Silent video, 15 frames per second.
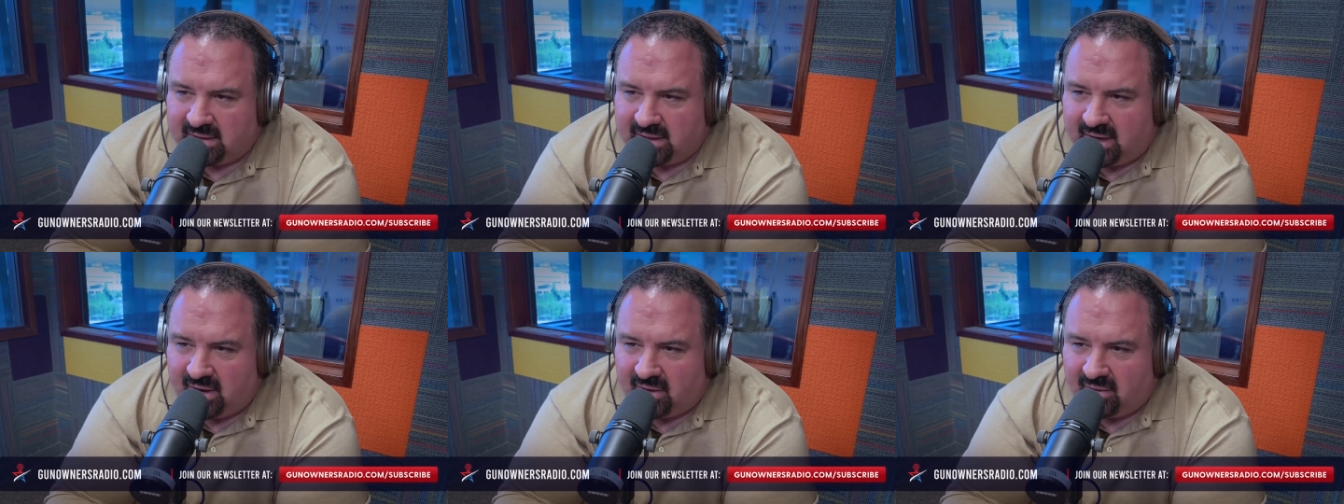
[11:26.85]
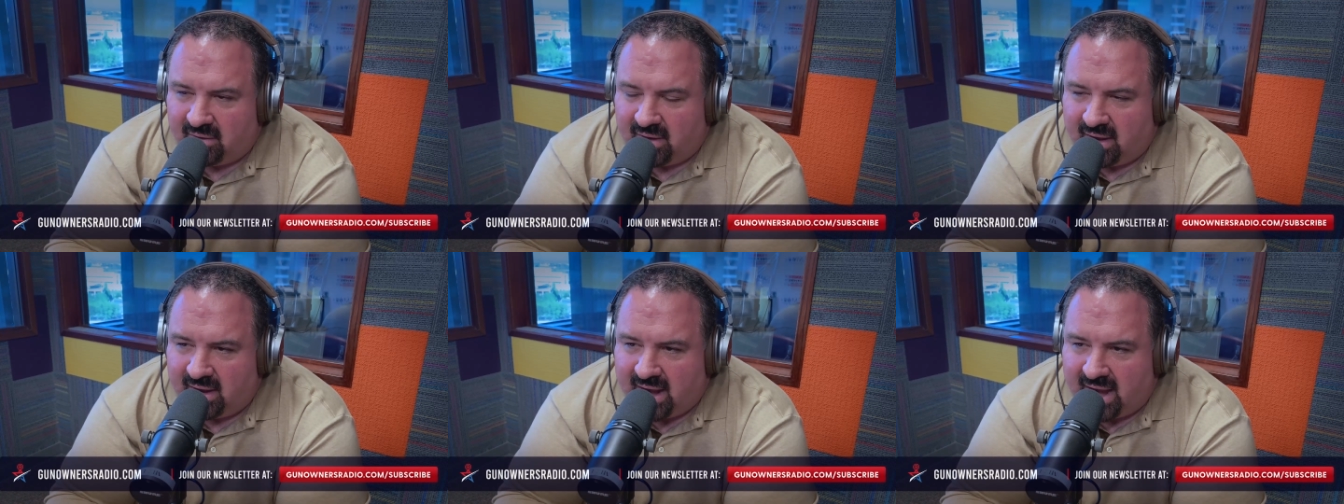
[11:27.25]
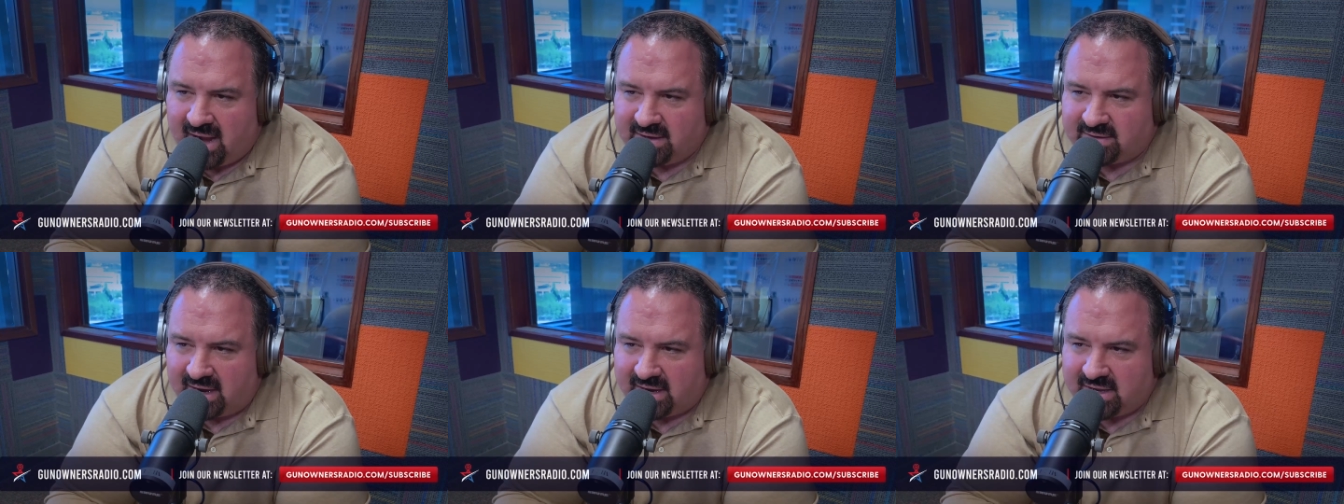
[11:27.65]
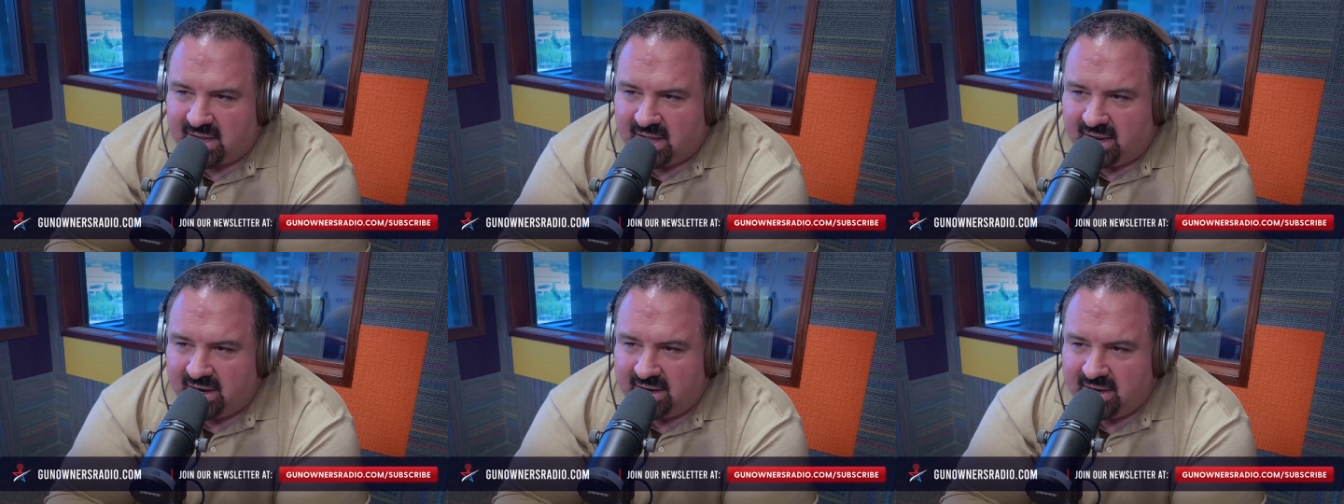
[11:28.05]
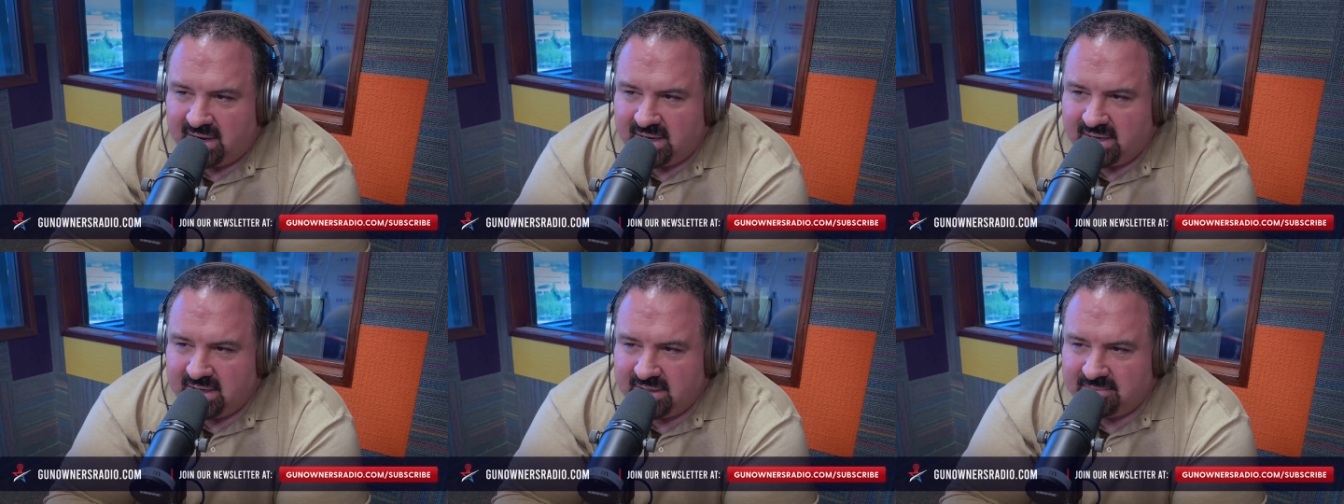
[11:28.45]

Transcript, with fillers: you know, uh, anti-gun. So you're